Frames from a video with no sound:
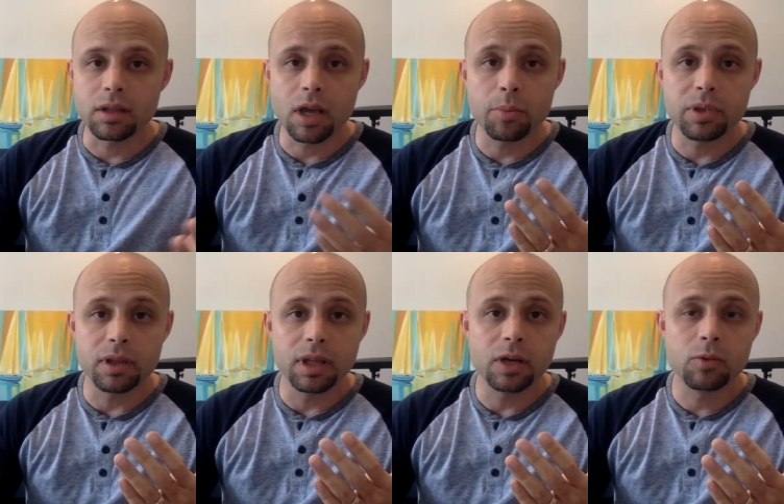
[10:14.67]
company,
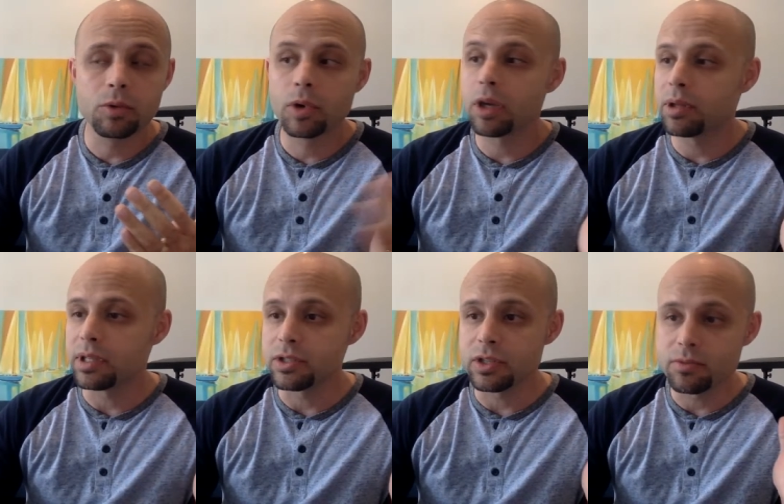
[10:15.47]
the lender we're working
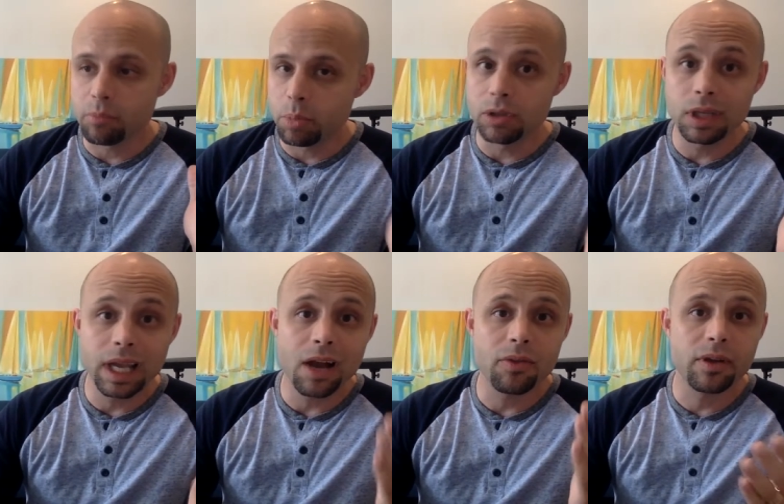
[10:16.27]
with, is just
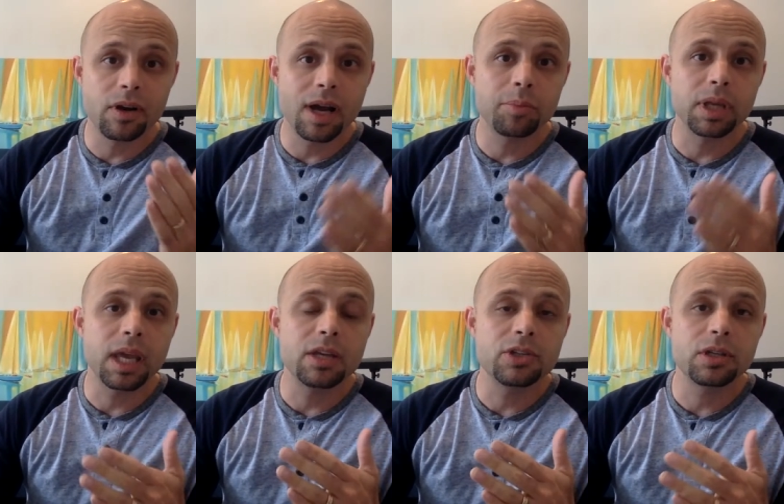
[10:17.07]
building out their
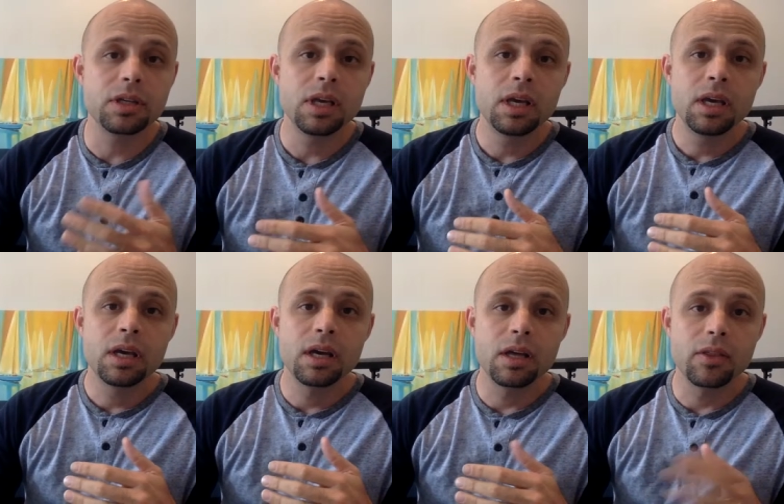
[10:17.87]
application,
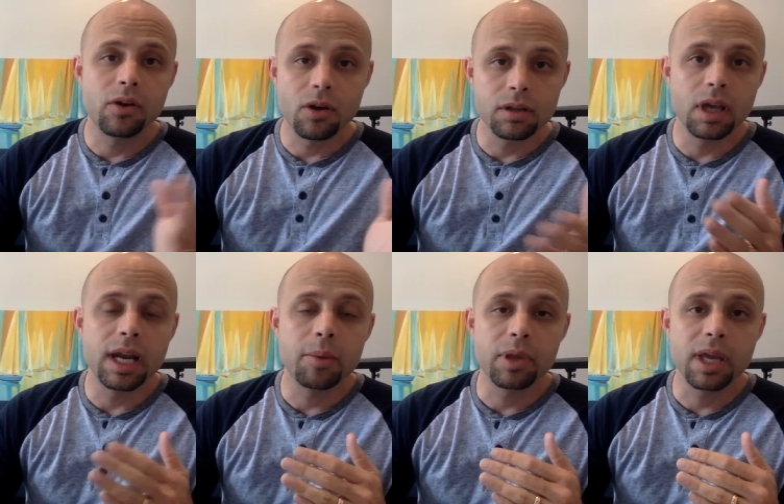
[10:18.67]
their
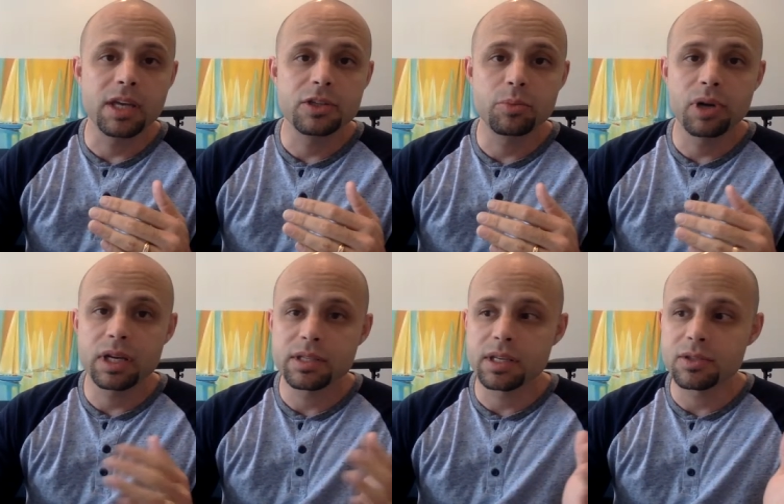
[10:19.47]
online application
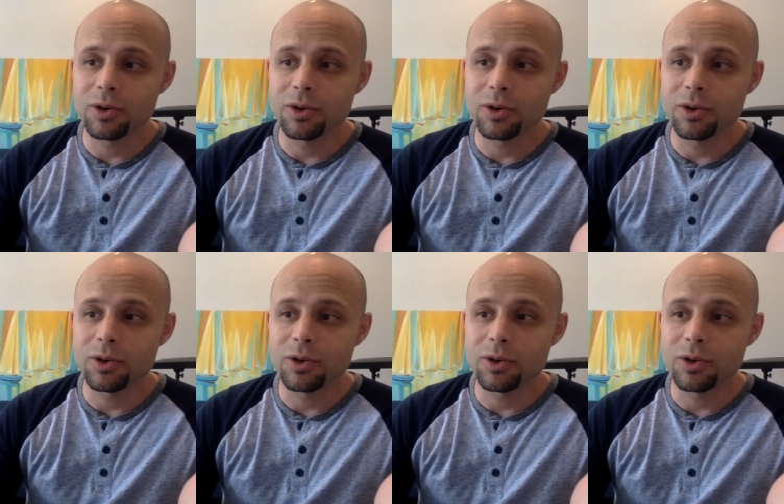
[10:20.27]
process.